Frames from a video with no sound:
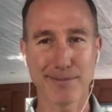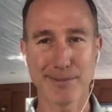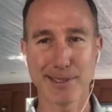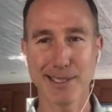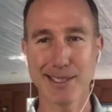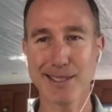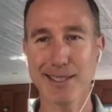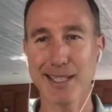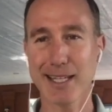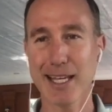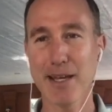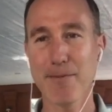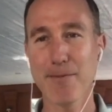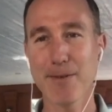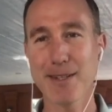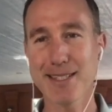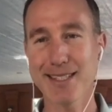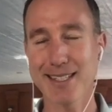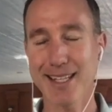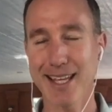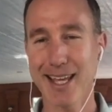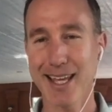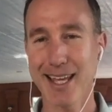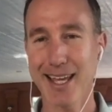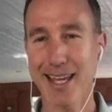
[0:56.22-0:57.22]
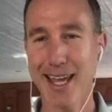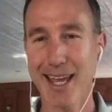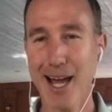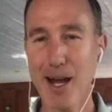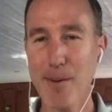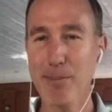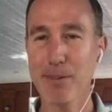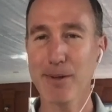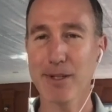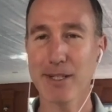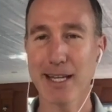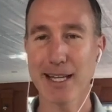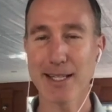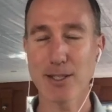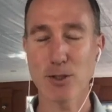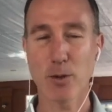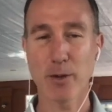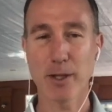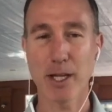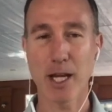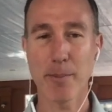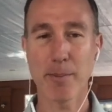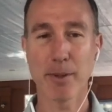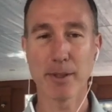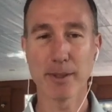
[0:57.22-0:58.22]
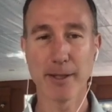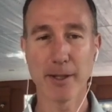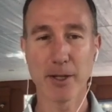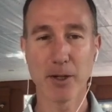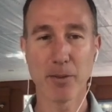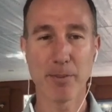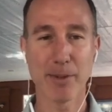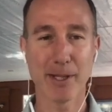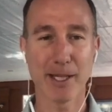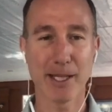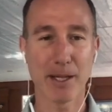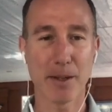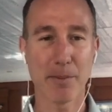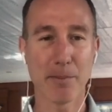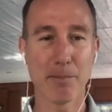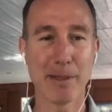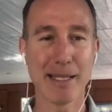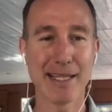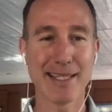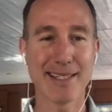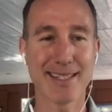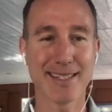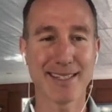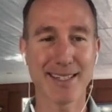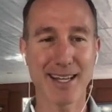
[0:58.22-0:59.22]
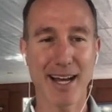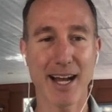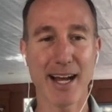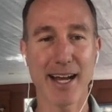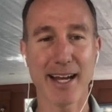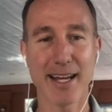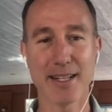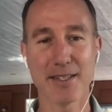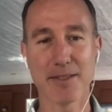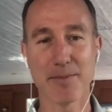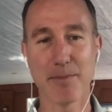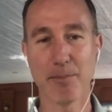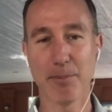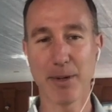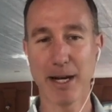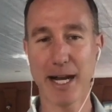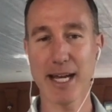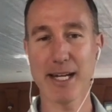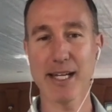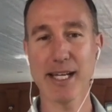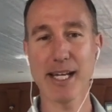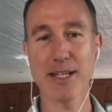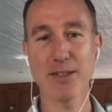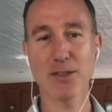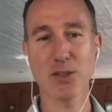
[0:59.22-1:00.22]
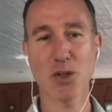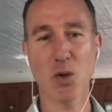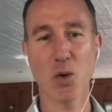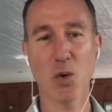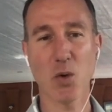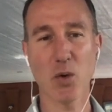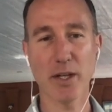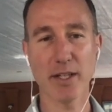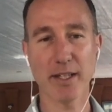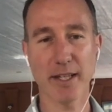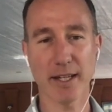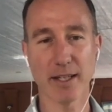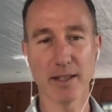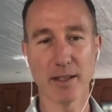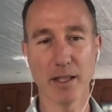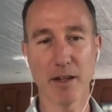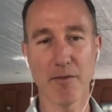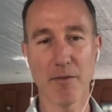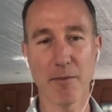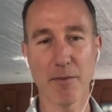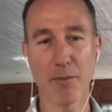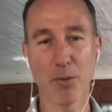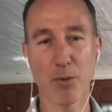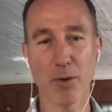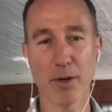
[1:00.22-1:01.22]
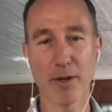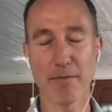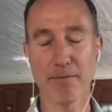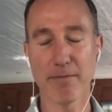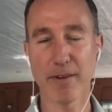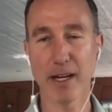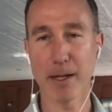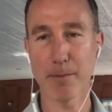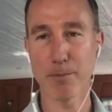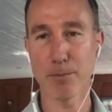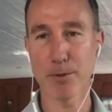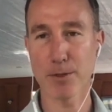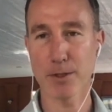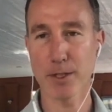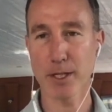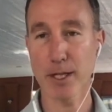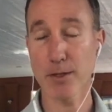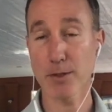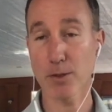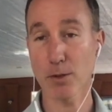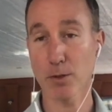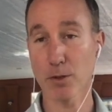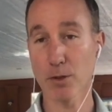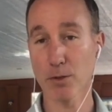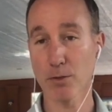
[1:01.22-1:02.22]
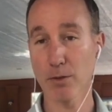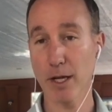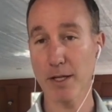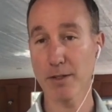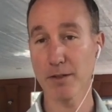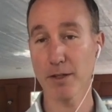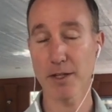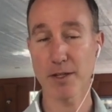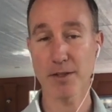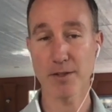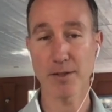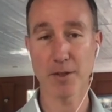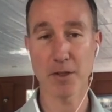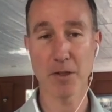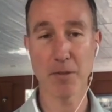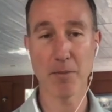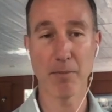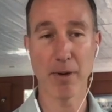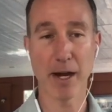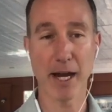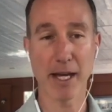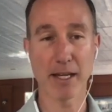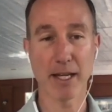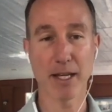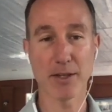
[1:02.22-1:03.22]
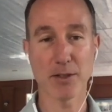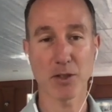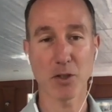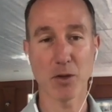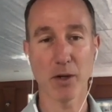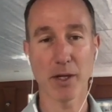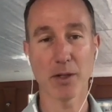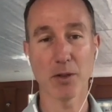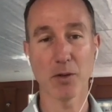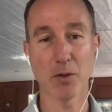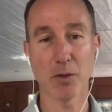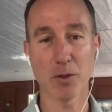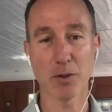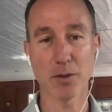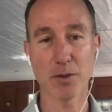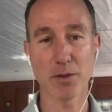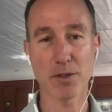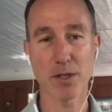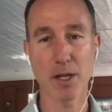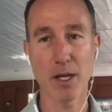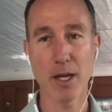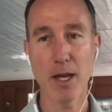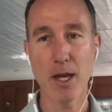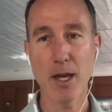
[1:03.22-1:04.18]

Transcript: just if it's up, it's only up a little bit besides Binance Coin at 11.5%. So congratulations all you Binance Coin holders.